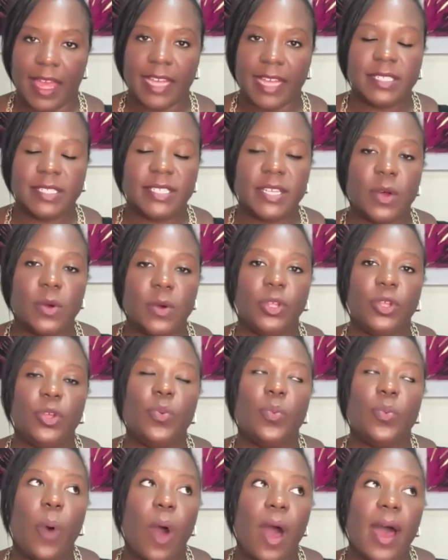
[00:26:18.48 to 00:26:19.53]
And so
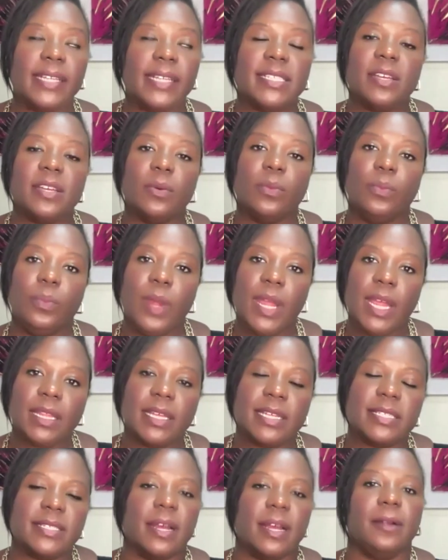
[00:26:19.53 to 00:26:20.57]
you want to
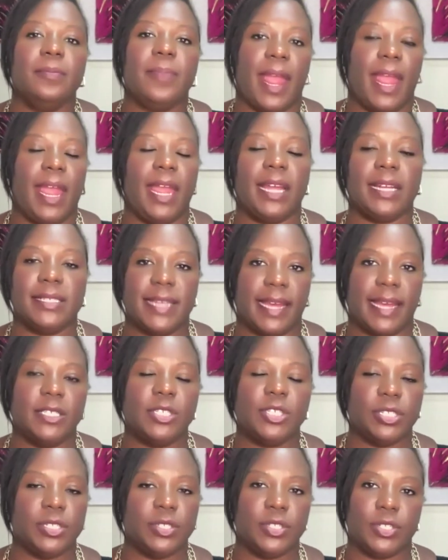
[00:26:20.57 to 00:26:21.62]
really start paying
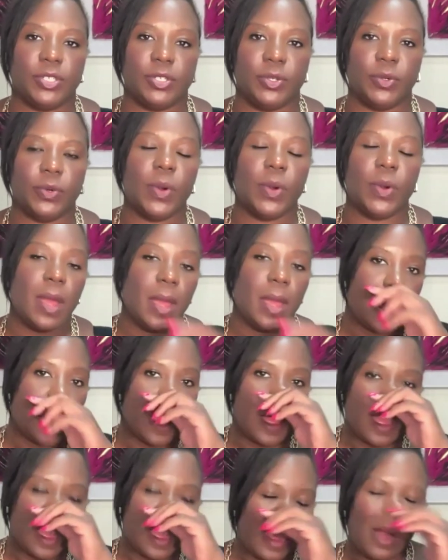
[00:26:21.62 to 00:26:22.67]
attention to
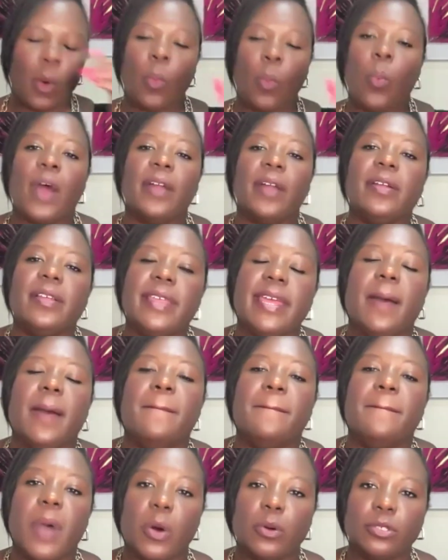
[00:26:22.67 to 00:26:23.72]
what are the
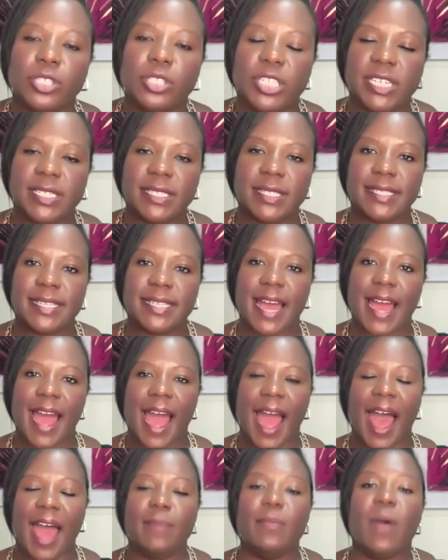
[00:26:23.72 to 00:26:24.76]
emotions
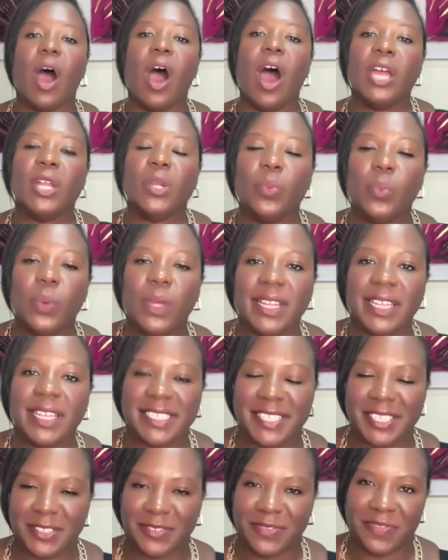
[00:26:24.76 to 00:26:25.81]
I'm
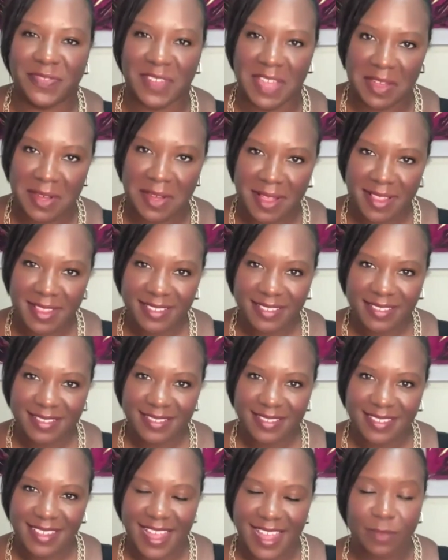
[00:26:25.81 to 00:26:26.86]
unwilling to feel
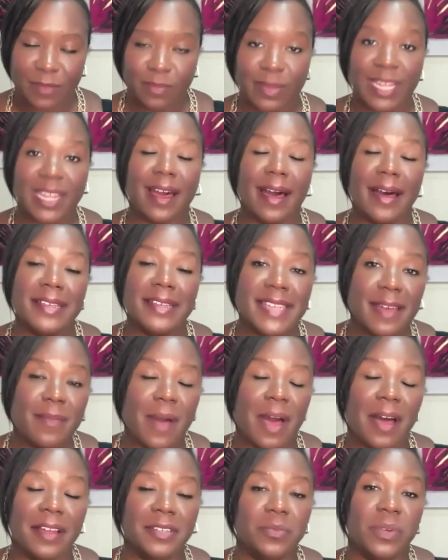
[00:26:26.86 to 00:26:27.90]
and because
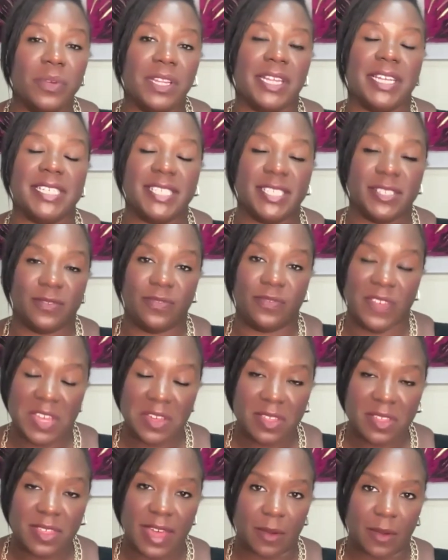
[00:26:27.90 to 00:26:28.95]
I'm unwilling to
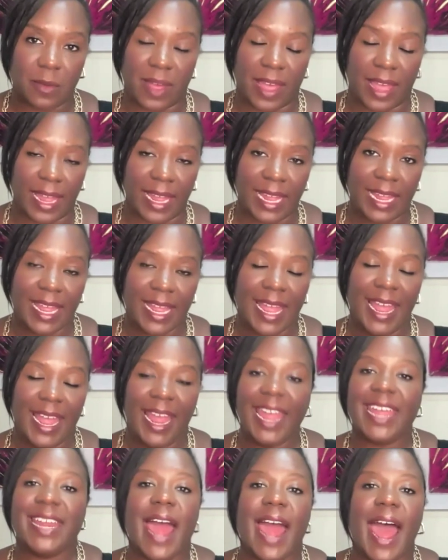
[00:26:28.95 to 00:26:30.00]
feel that way,
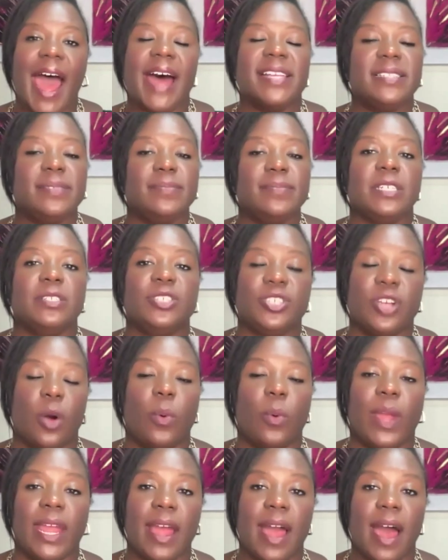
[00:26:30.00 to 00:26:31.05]
it has me
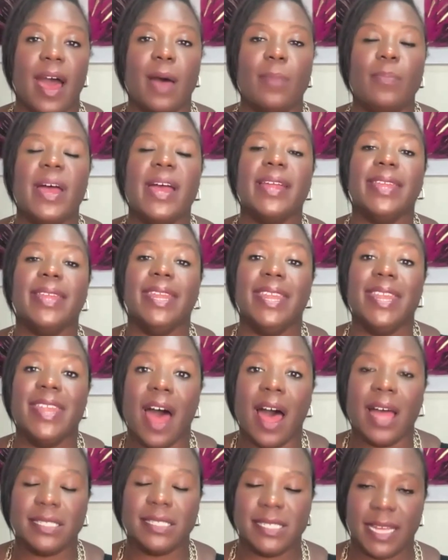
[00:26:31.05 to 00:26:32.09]
showing up
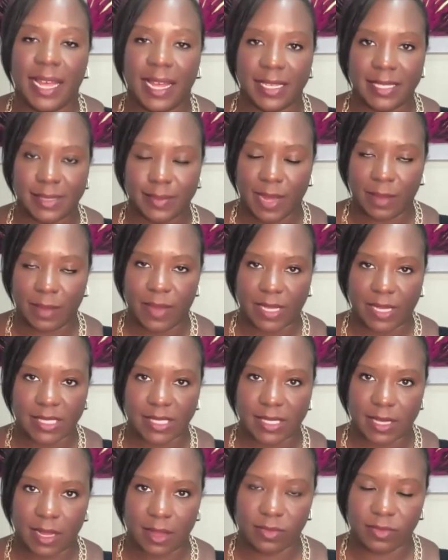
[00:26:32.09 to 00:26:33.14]
not as my
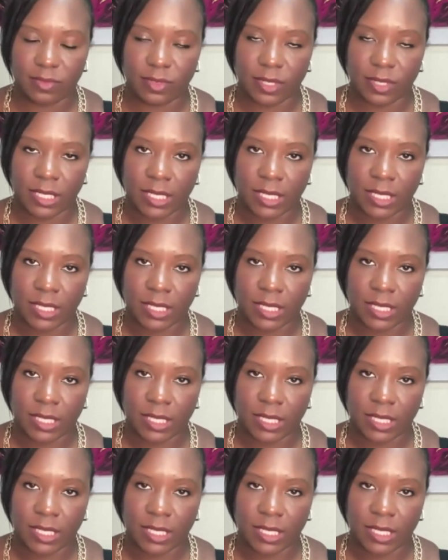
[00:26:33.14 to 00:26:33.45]
best self.